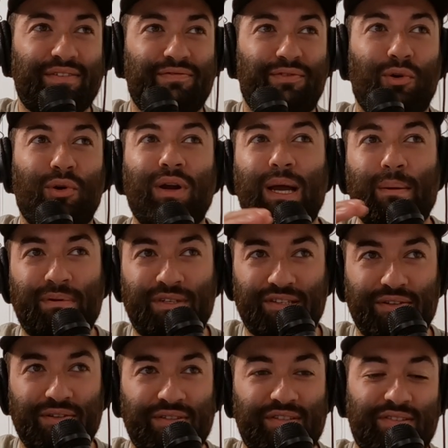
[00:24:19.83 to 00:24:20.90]
interested. Four
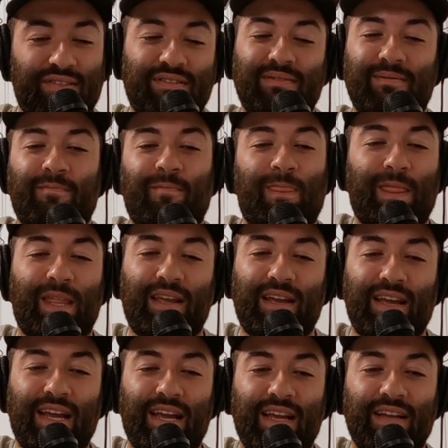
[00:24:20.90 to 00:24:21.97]
episodes,
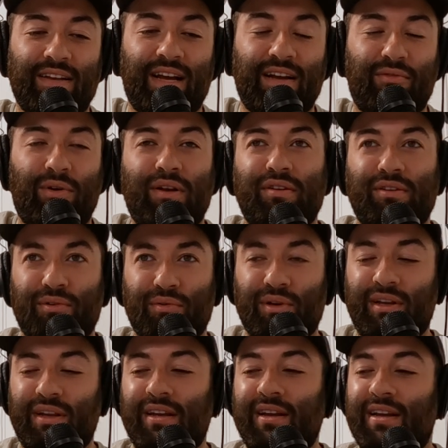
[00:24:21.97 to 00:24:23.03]
and I've watched
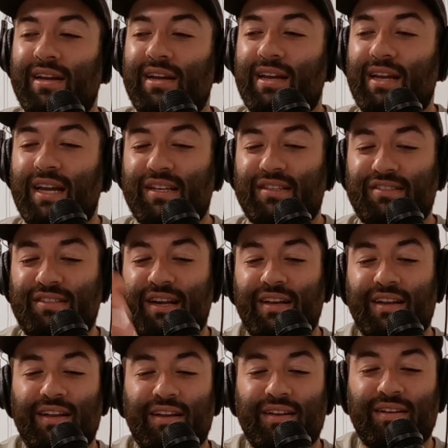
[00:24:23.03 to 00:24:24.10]
three. It's set
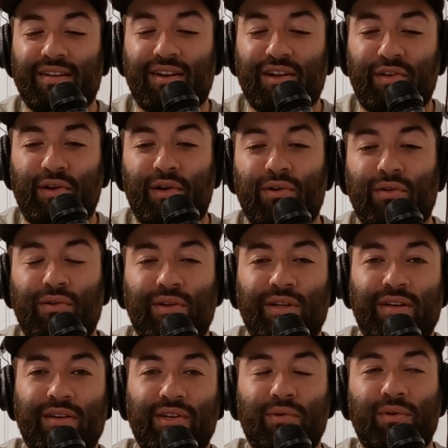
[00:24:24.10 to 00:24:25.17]
in a jungle
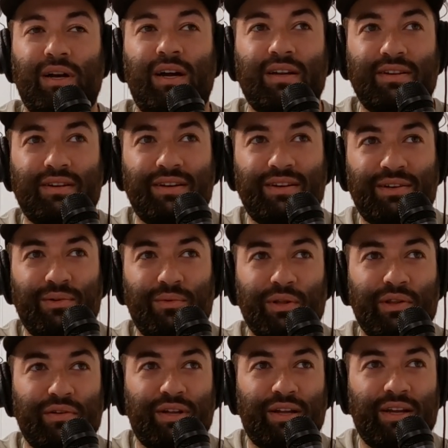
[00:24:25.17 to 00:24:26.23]
in Uganda where
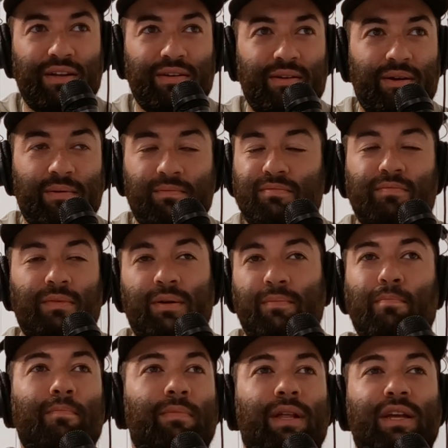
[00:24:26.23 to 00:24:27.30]
there's like.
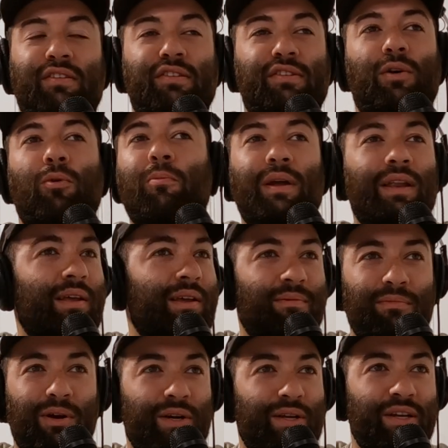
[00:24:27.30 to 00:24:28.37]
Like so many
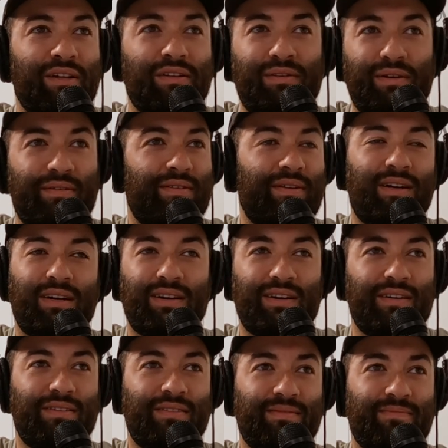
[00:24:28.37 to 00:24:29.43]
monkeys,
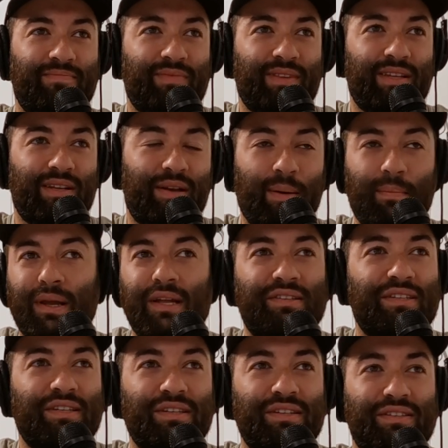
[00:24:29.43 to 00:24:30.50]
uh,
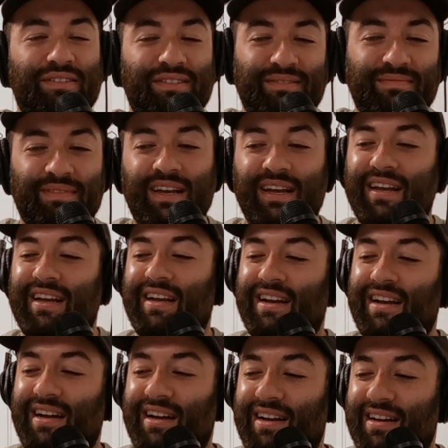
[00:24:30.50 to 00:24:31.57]
chimpanzees,
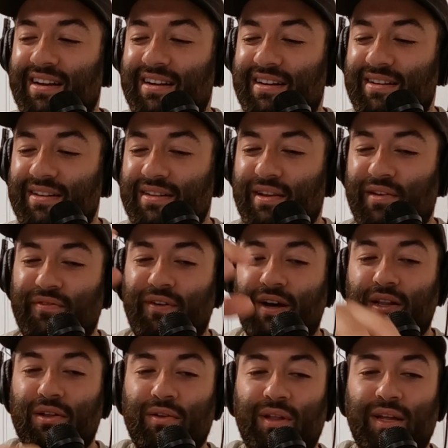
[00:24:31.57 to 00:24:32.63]
uh, they
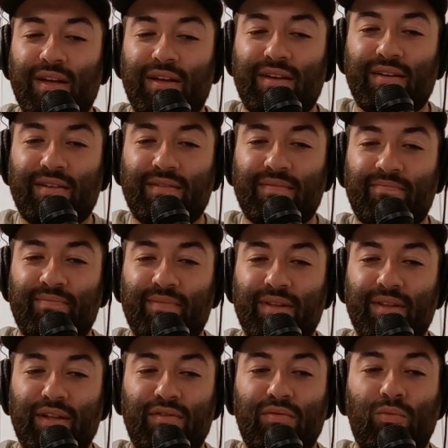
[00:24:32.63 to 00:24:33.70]
follow like
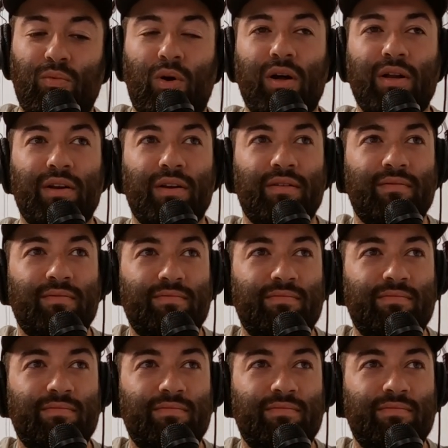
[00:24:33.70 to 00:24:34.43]
this one